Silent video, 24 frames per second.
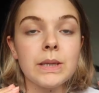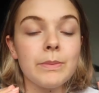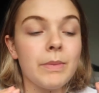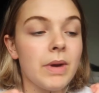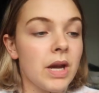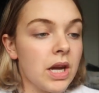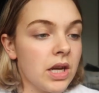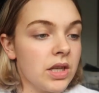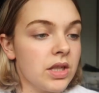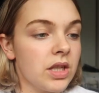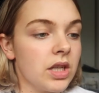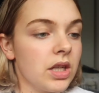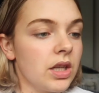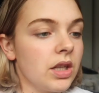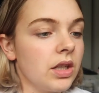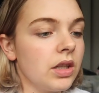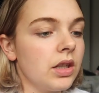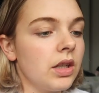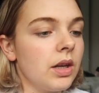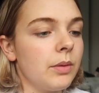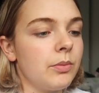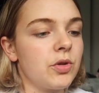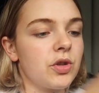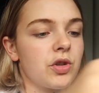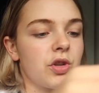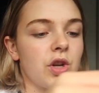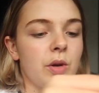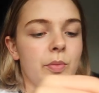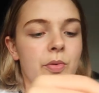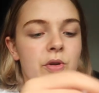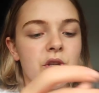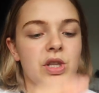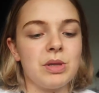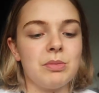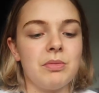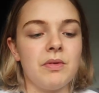It's amazing. I'm just going
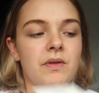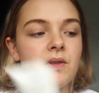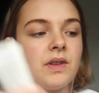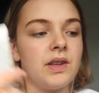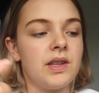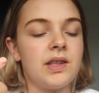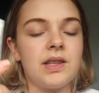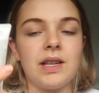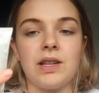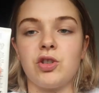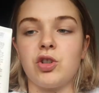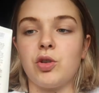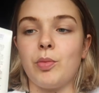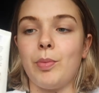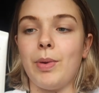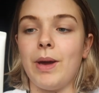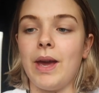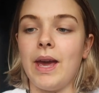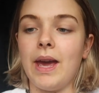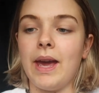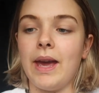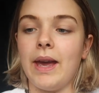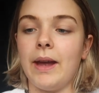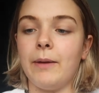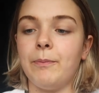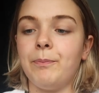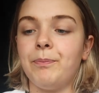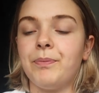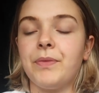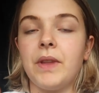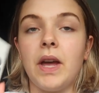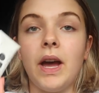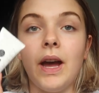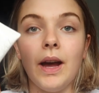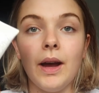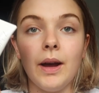to put some of this Saint-Tropez
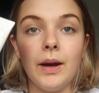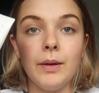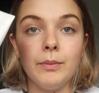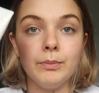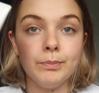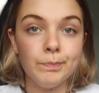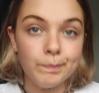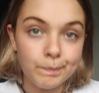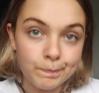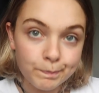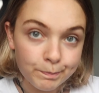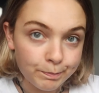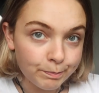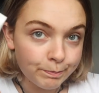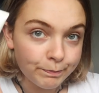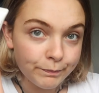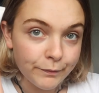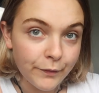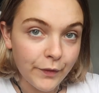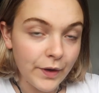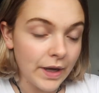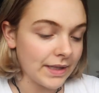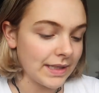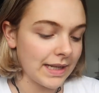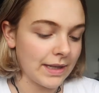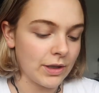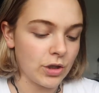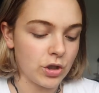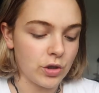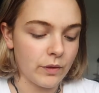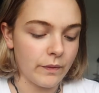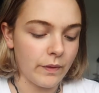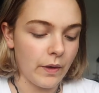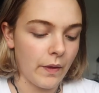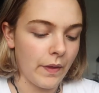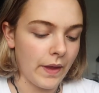um, fake tan
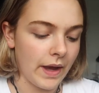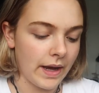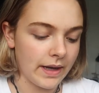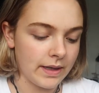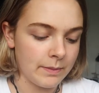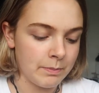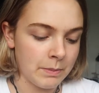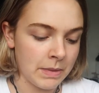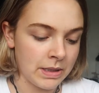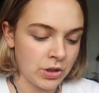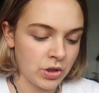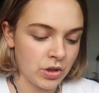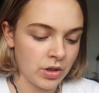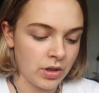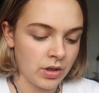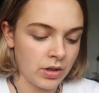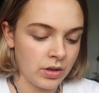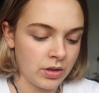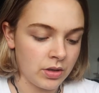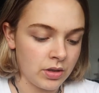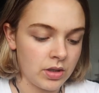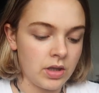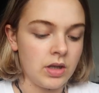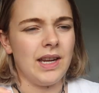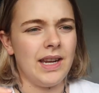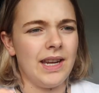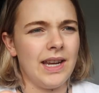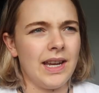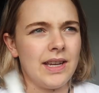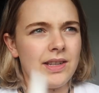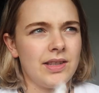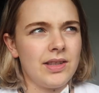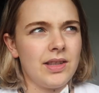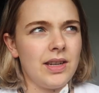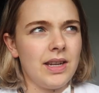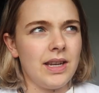stuff on that I mentioned
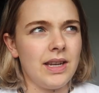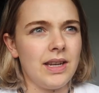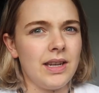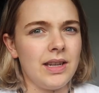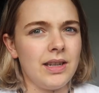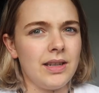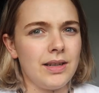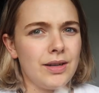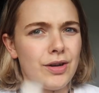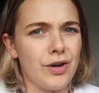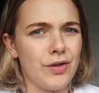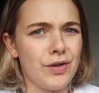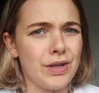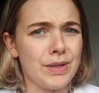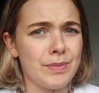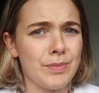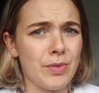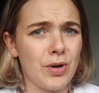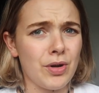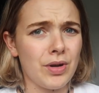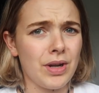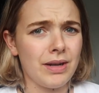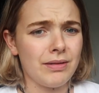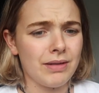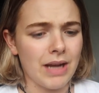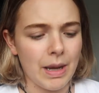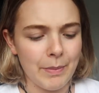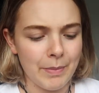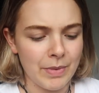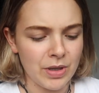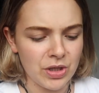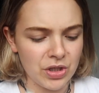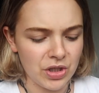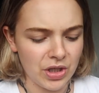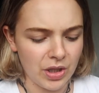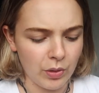yesterday or this morning. I
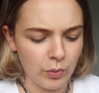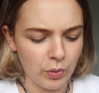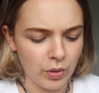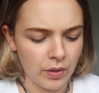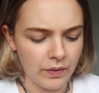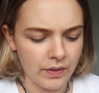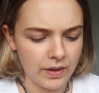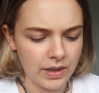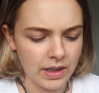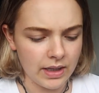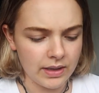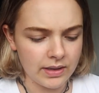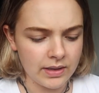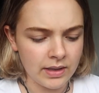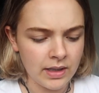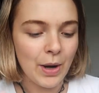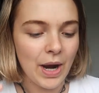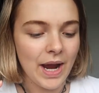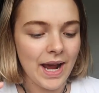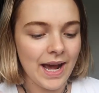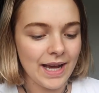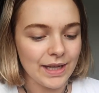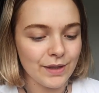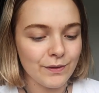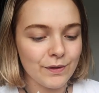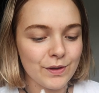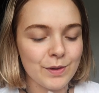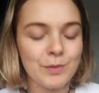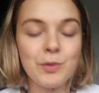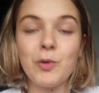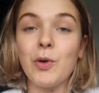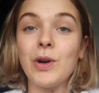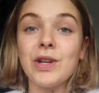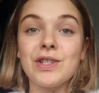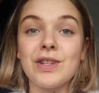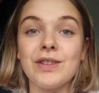mentioned it one of the days. But I asked for
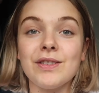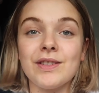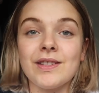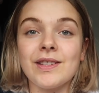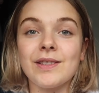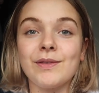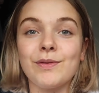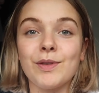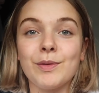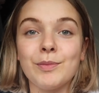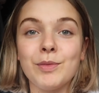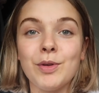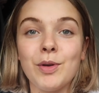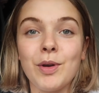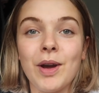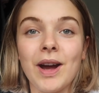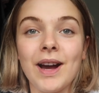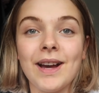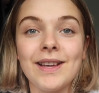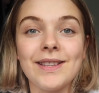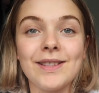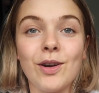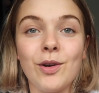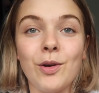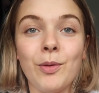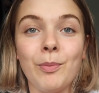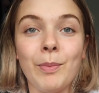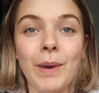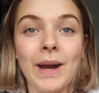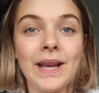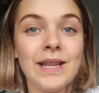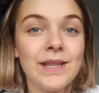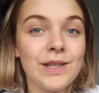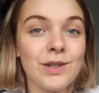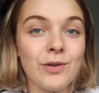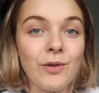some questions from you guys on
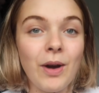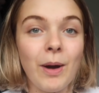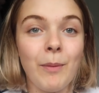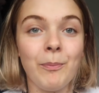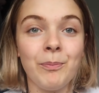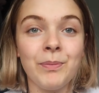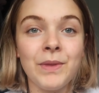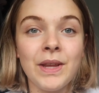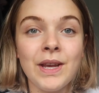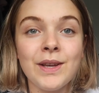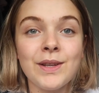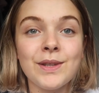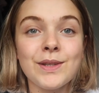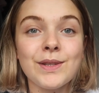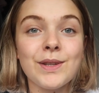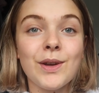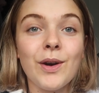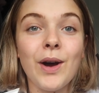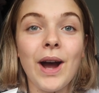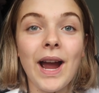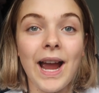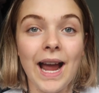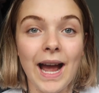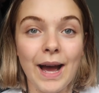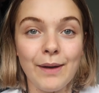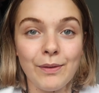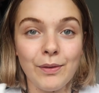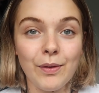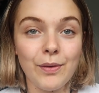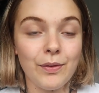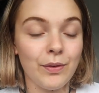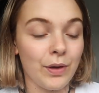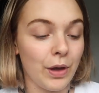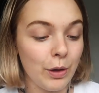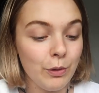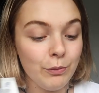my Instagram. So I have a
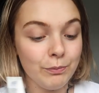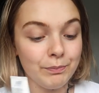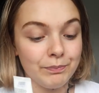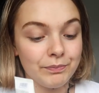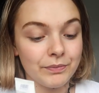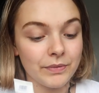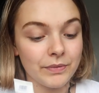few.